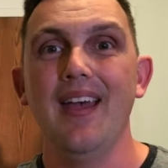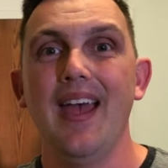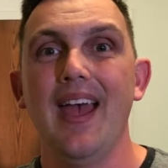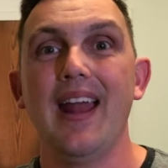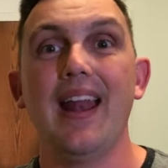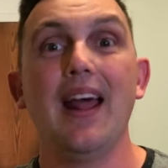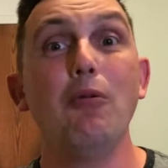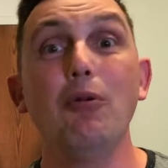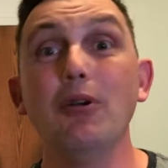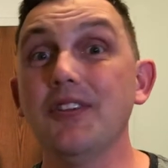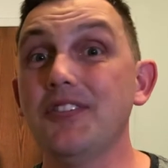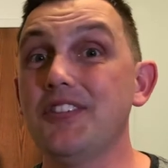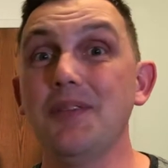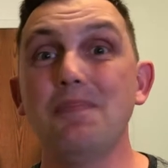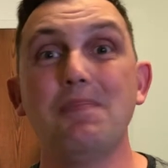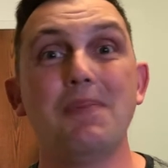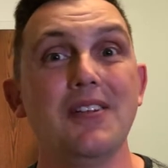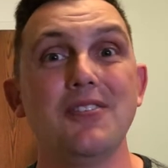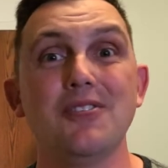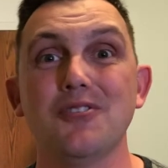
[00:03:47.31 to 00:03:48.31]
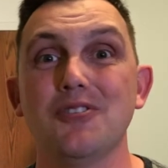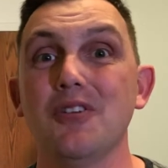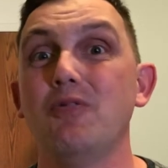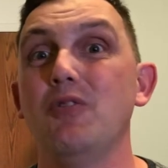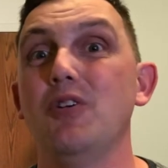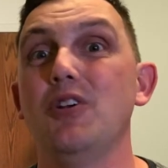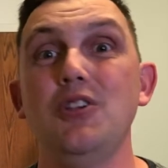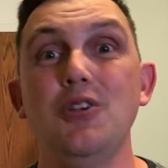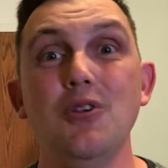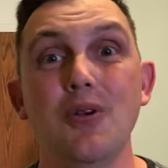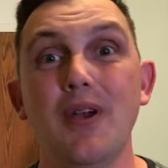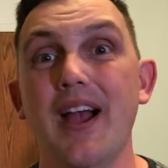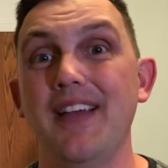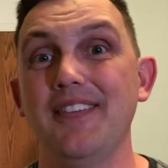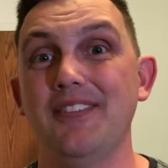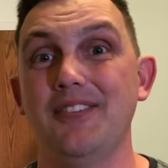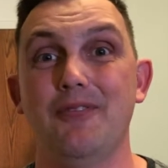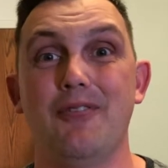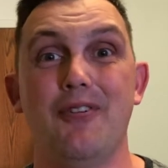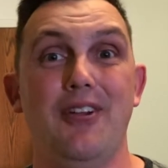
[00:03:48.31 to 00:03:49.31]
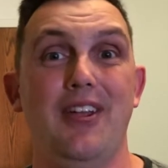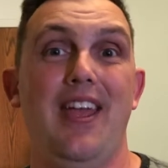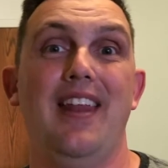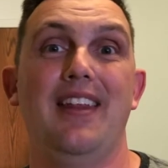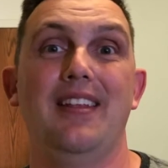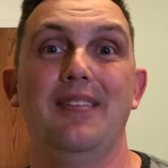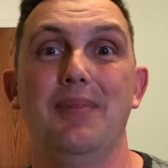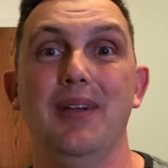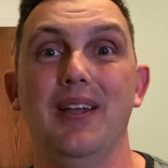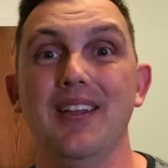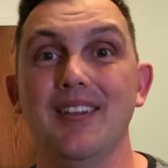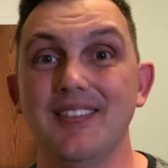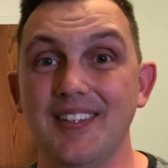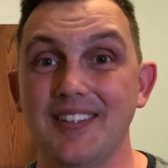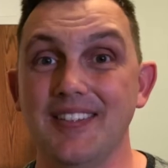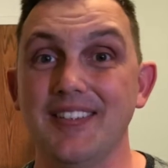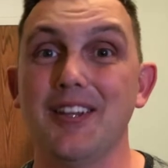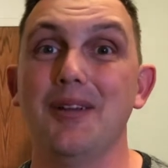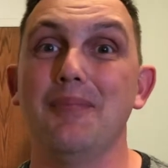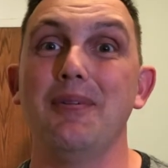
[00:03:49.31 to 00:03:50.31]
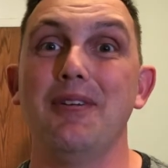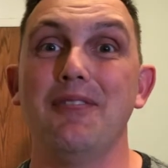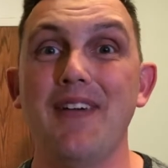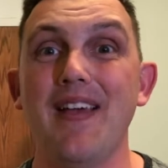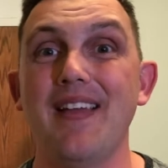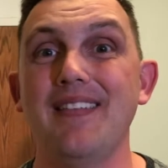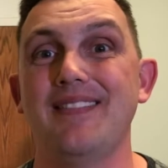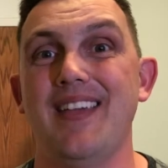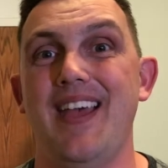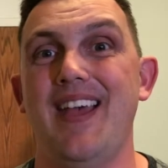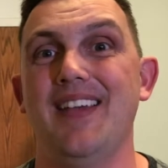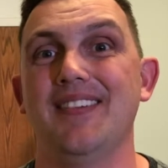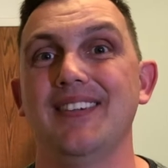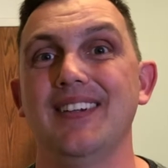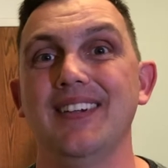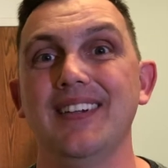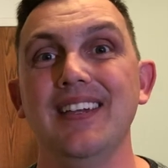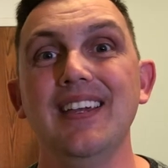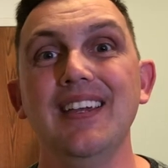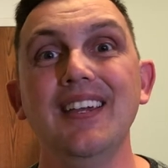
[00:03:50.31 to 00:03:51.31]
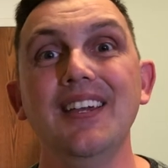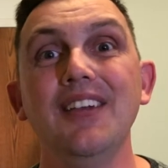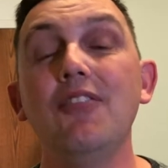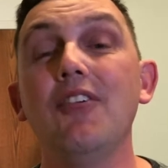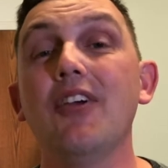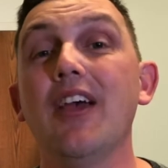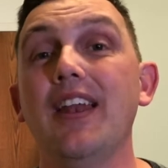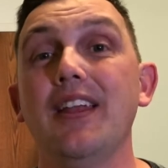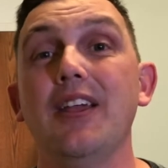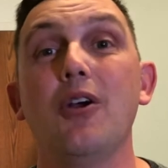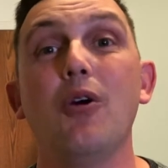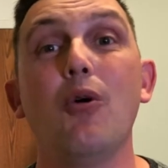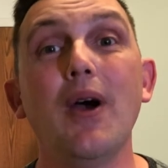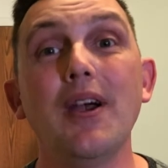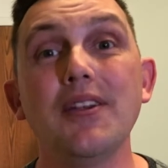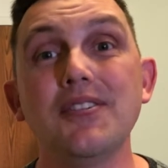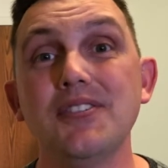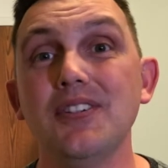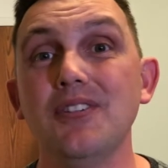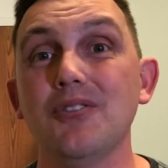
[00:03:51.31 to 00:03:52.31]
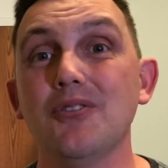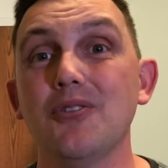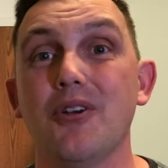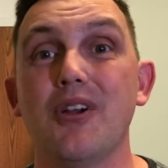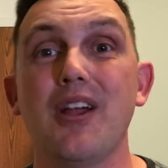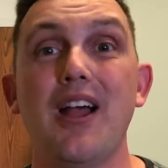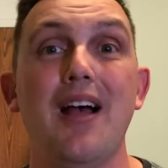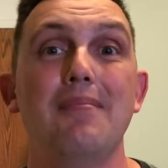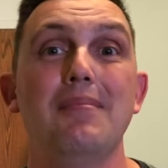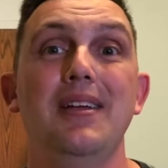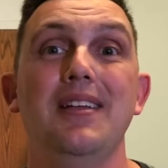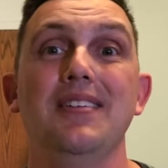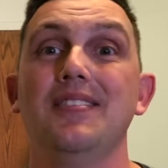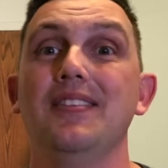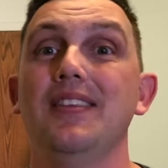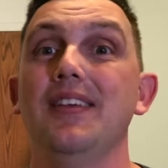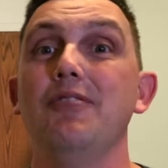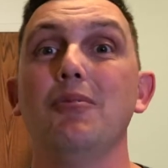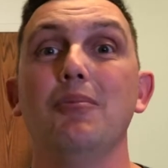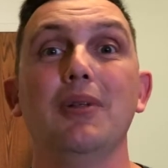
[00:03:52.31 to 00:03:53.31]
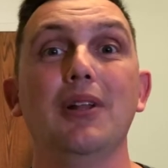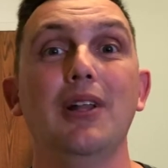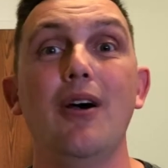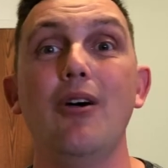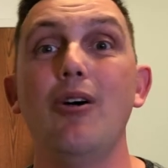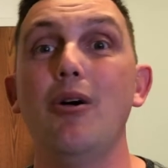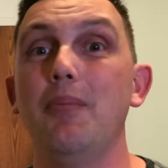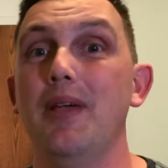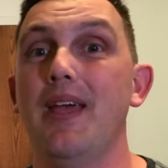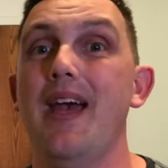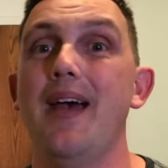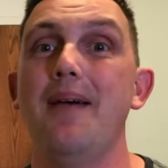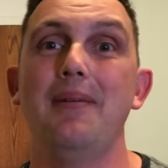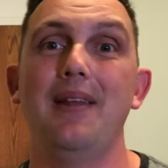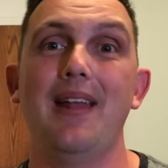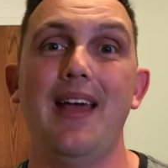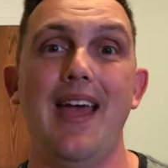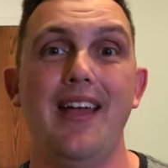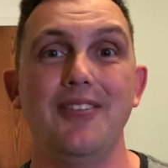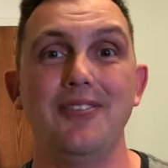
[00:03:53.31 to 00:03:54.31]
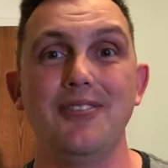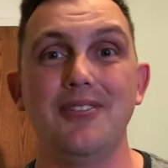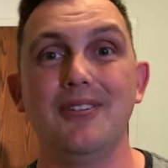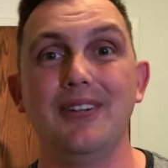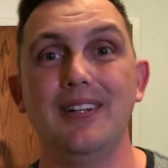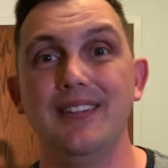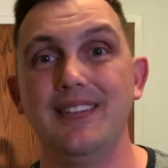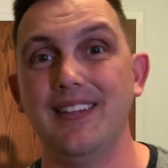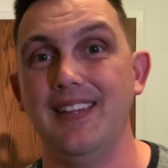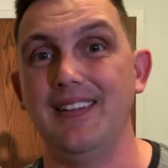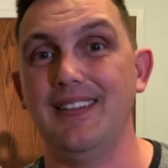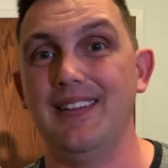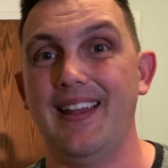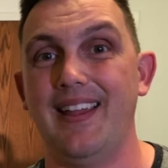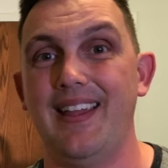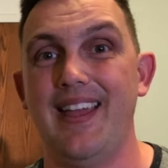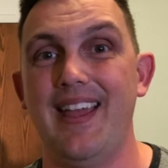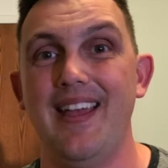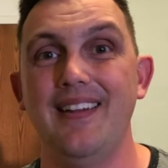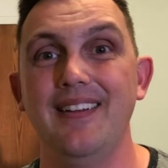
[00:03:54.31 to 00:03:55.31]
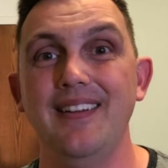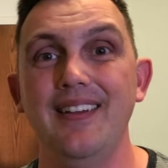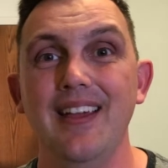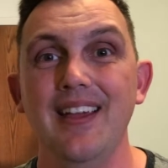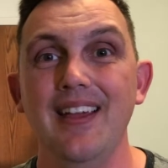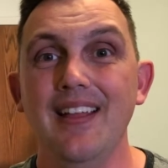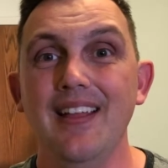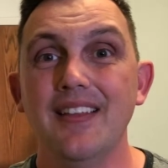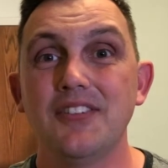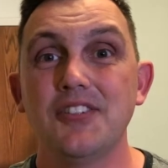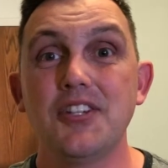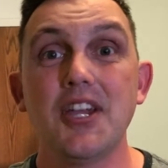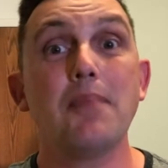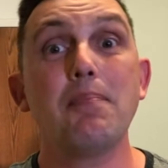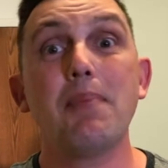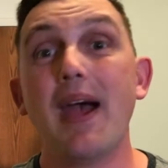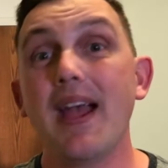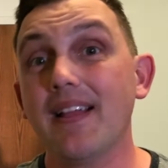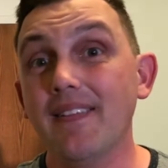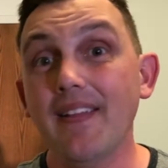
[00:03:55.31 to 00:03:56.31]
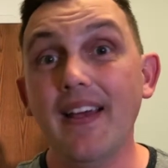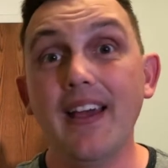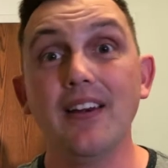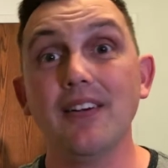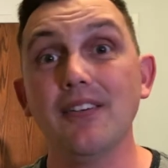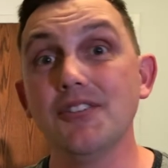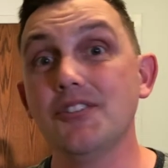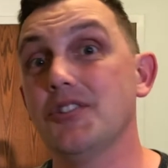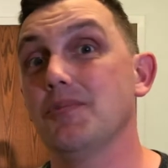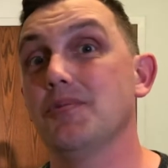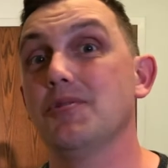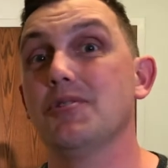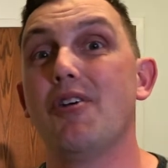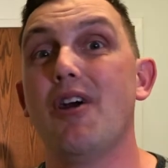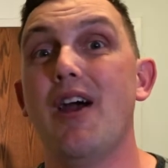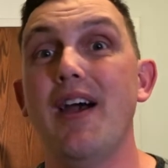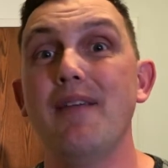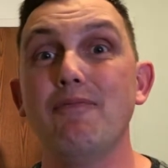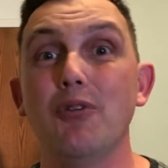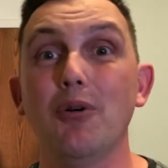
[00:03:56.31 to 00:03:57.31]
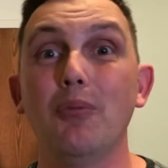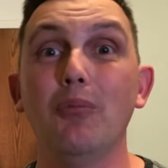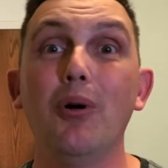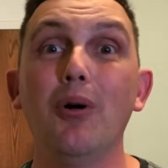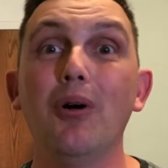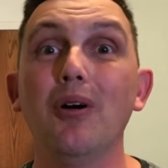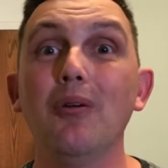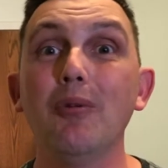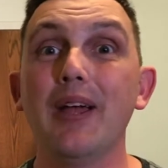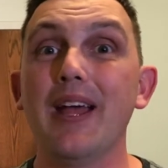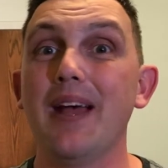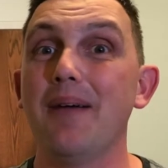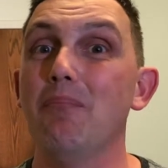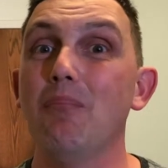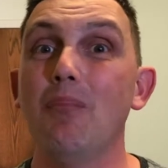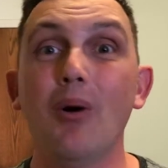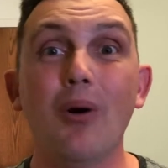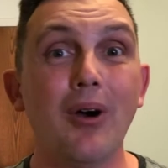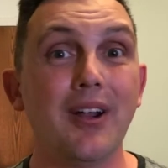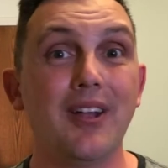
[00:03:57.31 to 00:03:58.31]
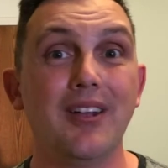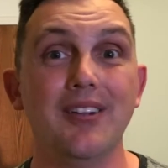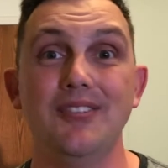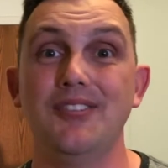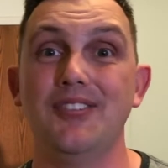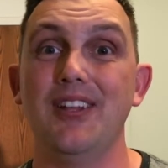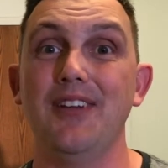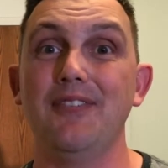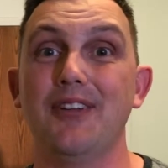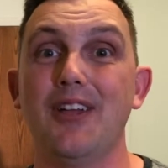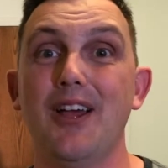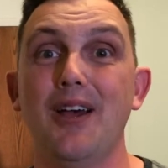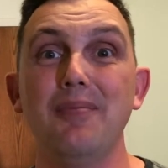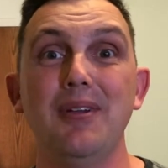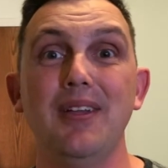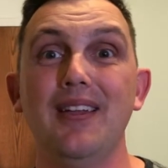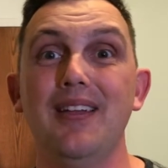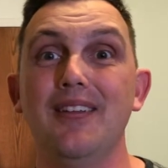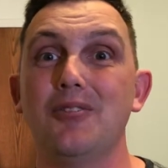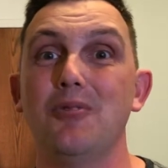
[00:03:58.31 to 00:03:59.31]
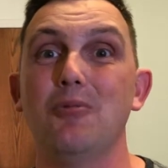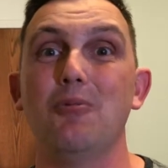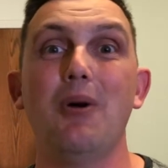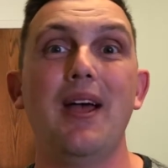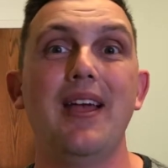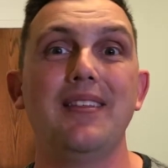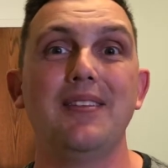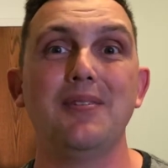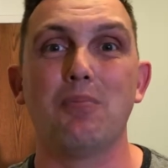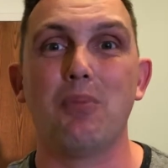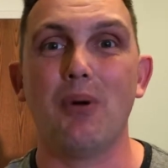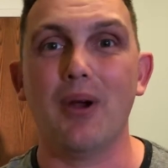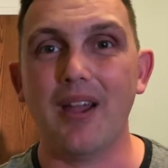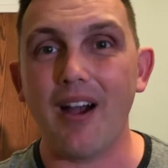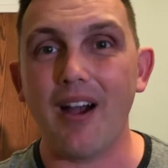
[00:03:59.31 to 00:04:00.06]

And I want to see pictures of what you guys have created because it's going to be fantastic. If you got any questions or comments, leave them below. I'll be happy to answer anything that I can. Check back later and subscribe for more. We got more good stuff coming as a way to bring